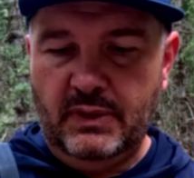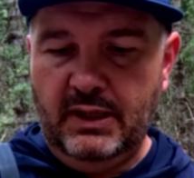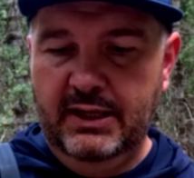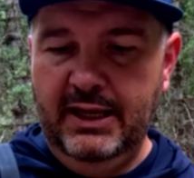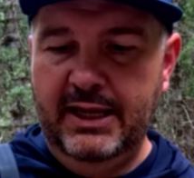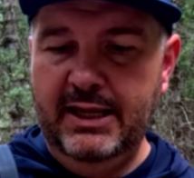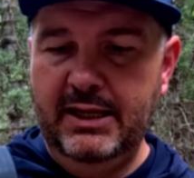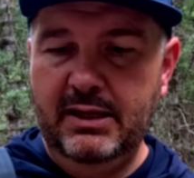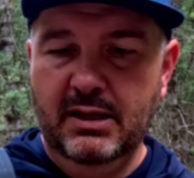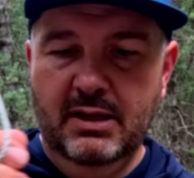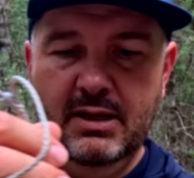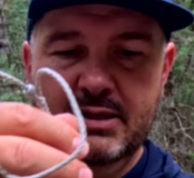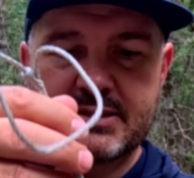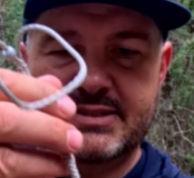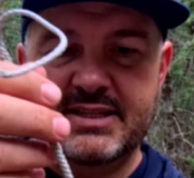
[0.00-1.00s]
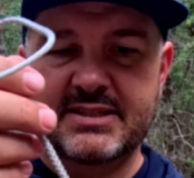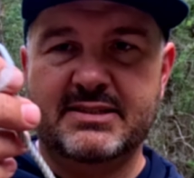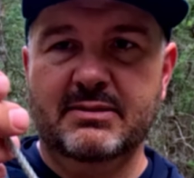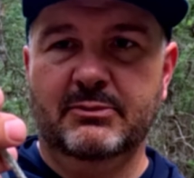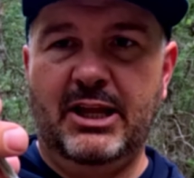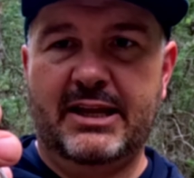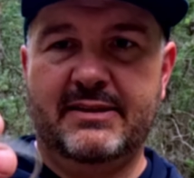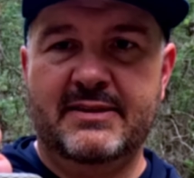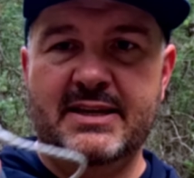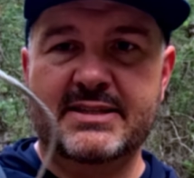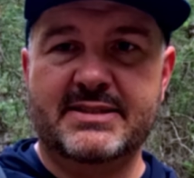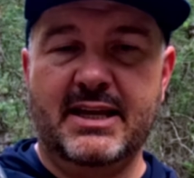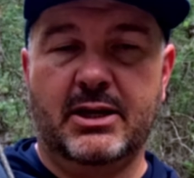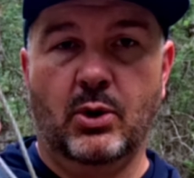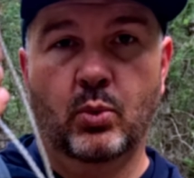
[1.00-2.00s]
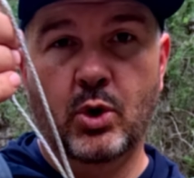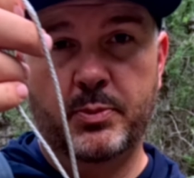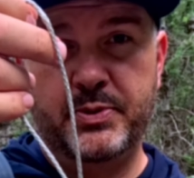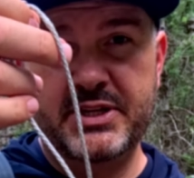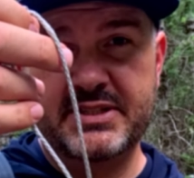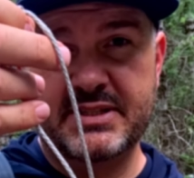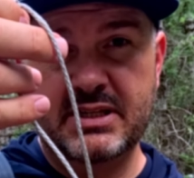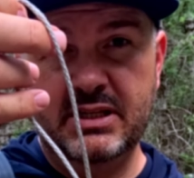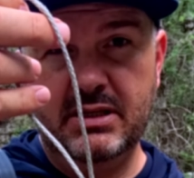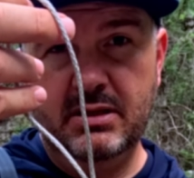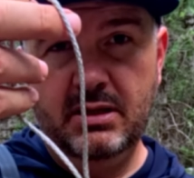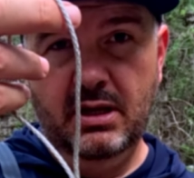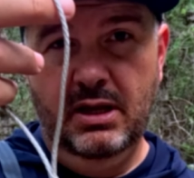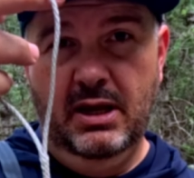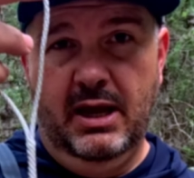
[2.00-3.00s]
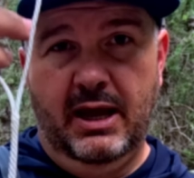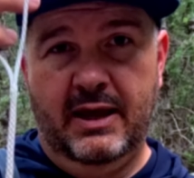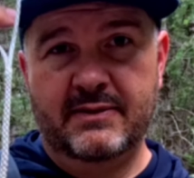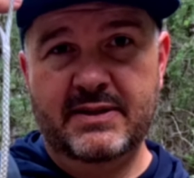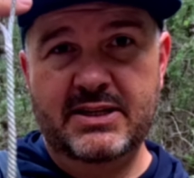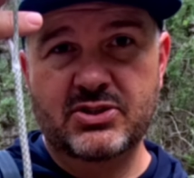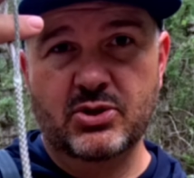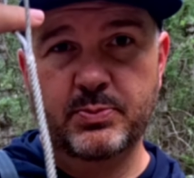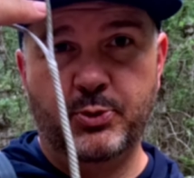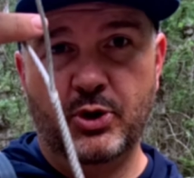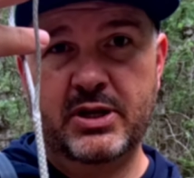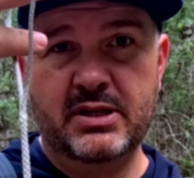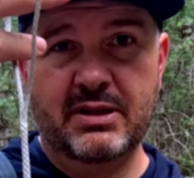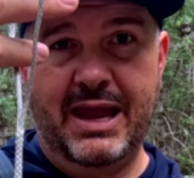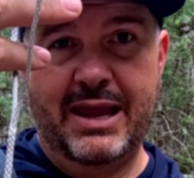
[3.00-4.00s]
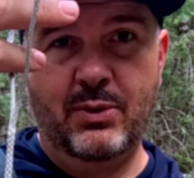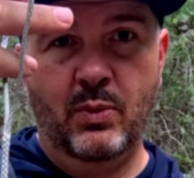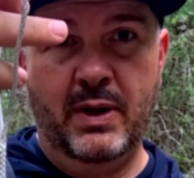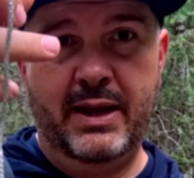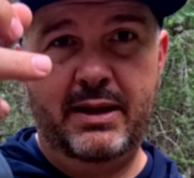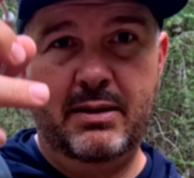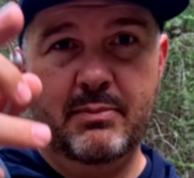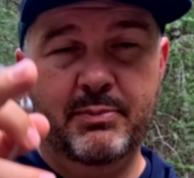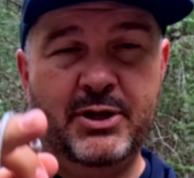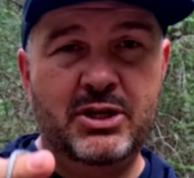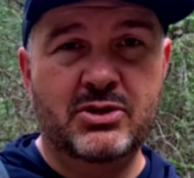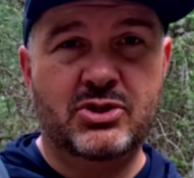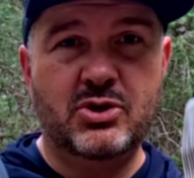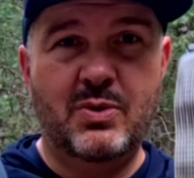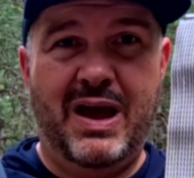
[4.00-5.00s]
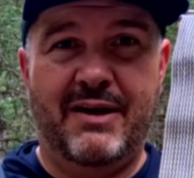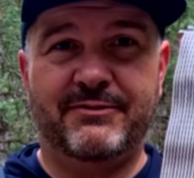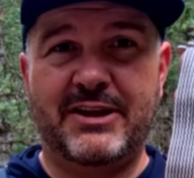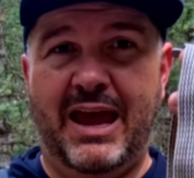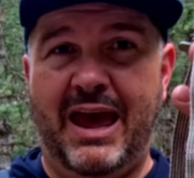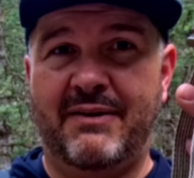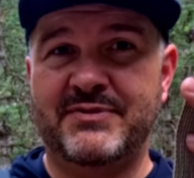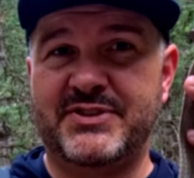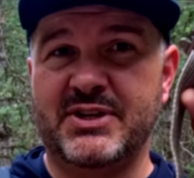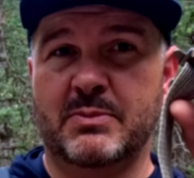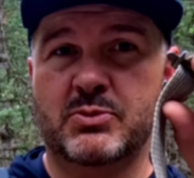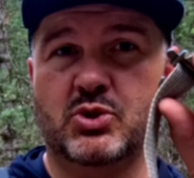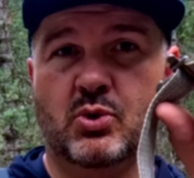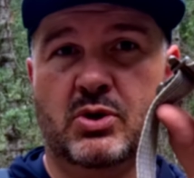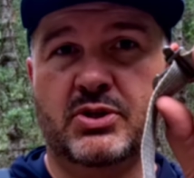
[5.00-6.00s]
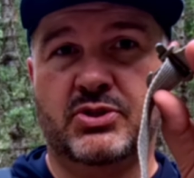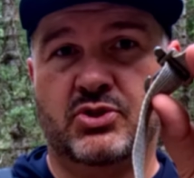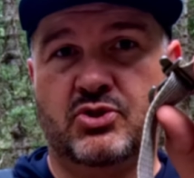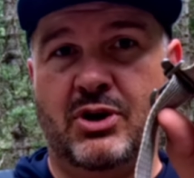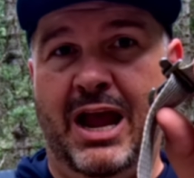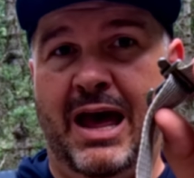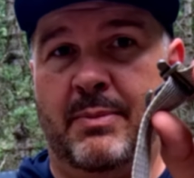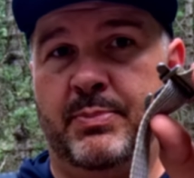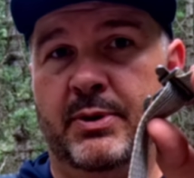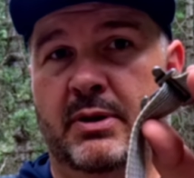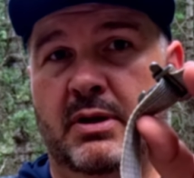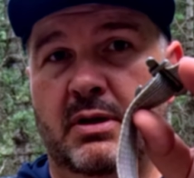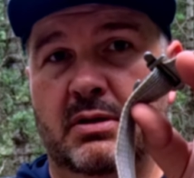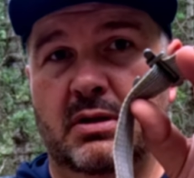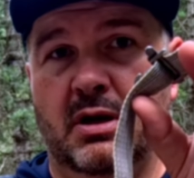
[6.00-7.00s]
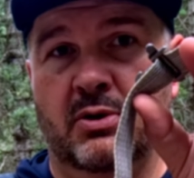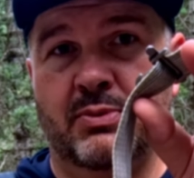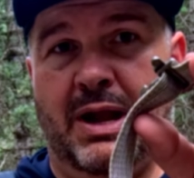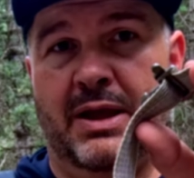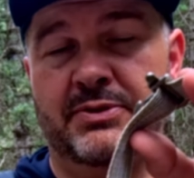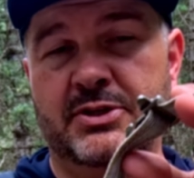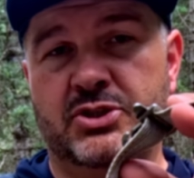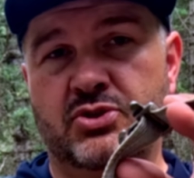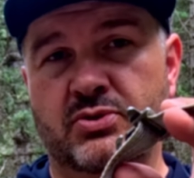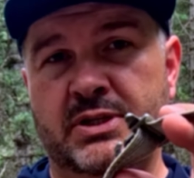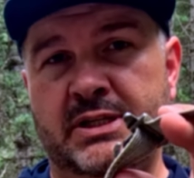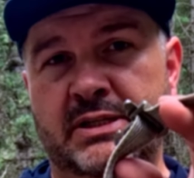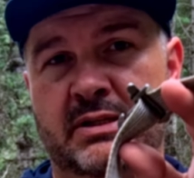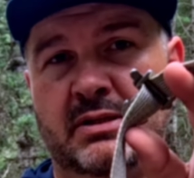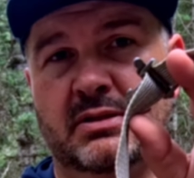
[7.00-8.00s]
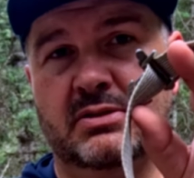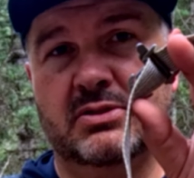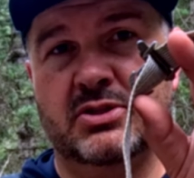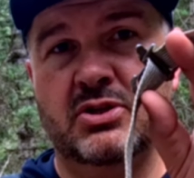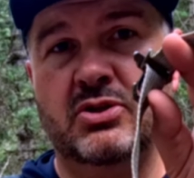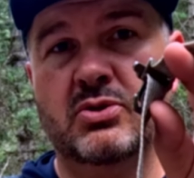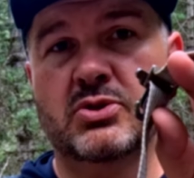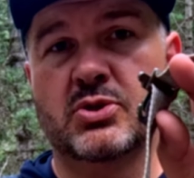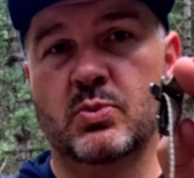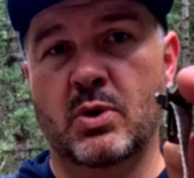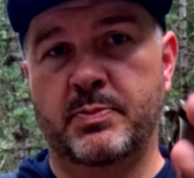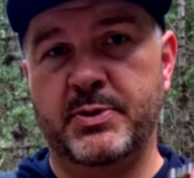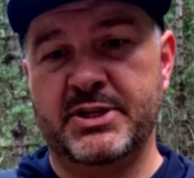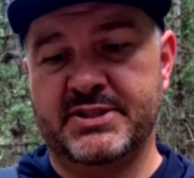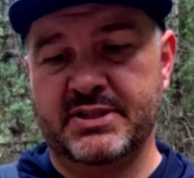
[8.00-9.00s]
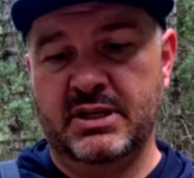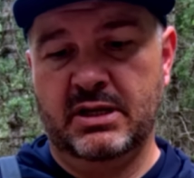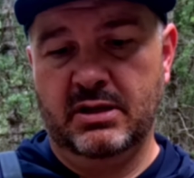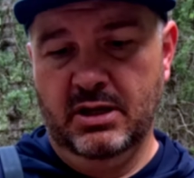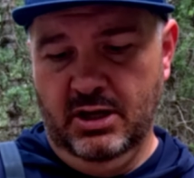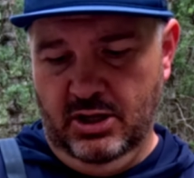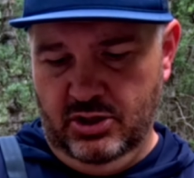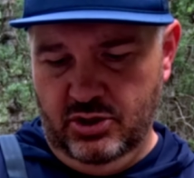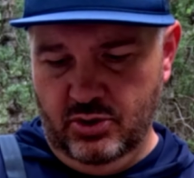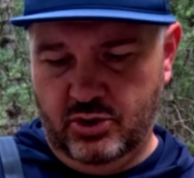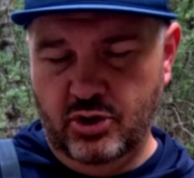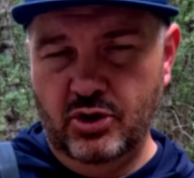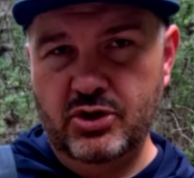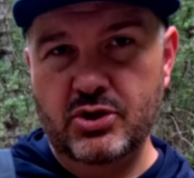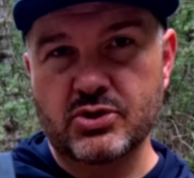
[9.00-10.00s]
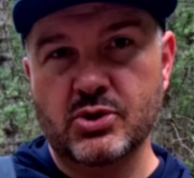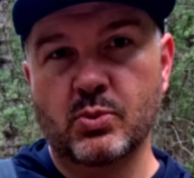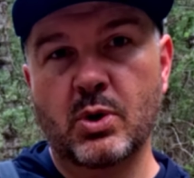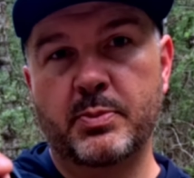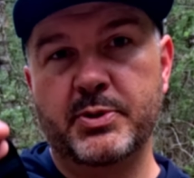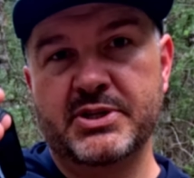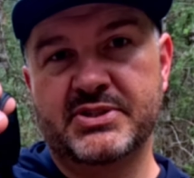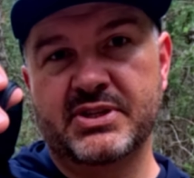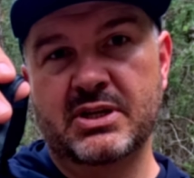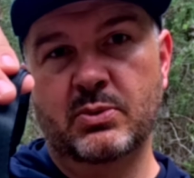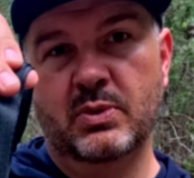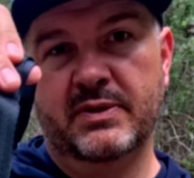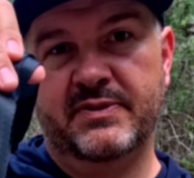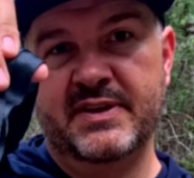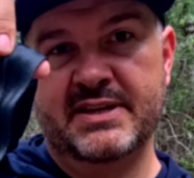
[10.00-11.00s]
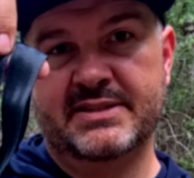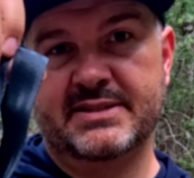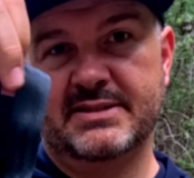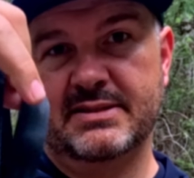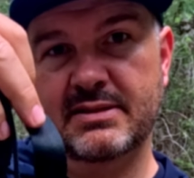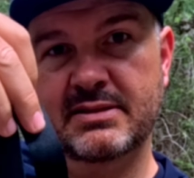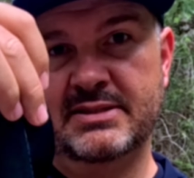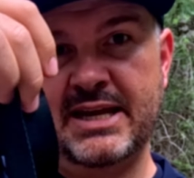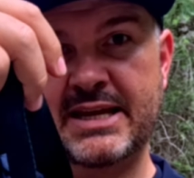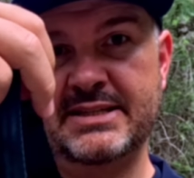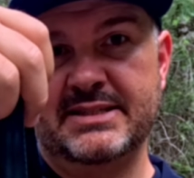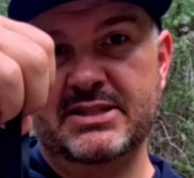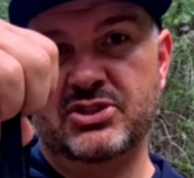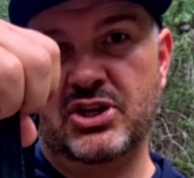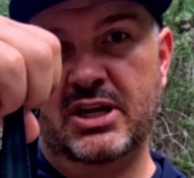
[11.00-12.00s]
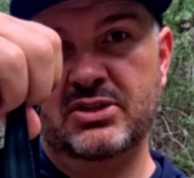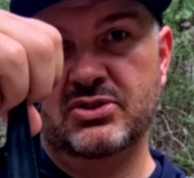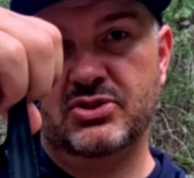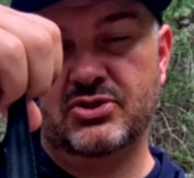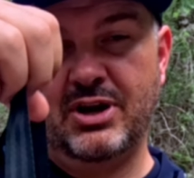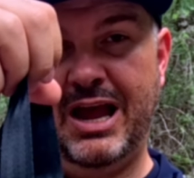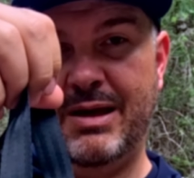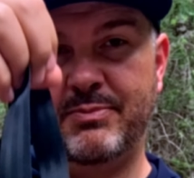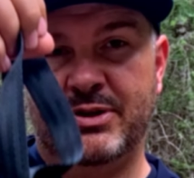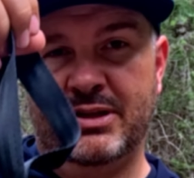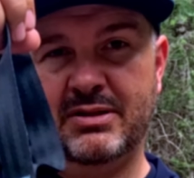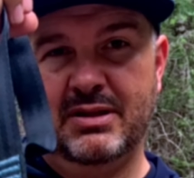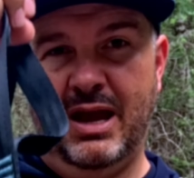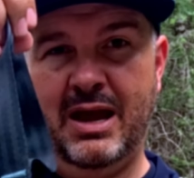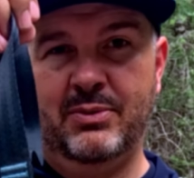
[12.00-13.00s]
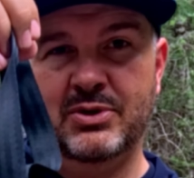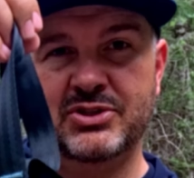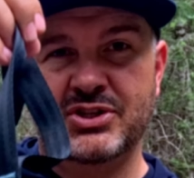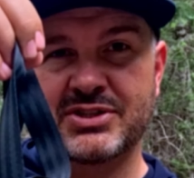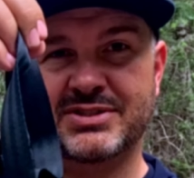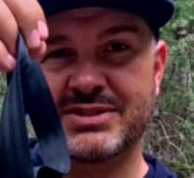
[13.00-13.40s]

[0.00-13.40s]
a system like this, like a whoopee sling, and these are pretty lightweight, but you do have to have some sort of strap around the tree to use a whoopee sling. You could use a whoopee sling with this daisy chain strap, but I would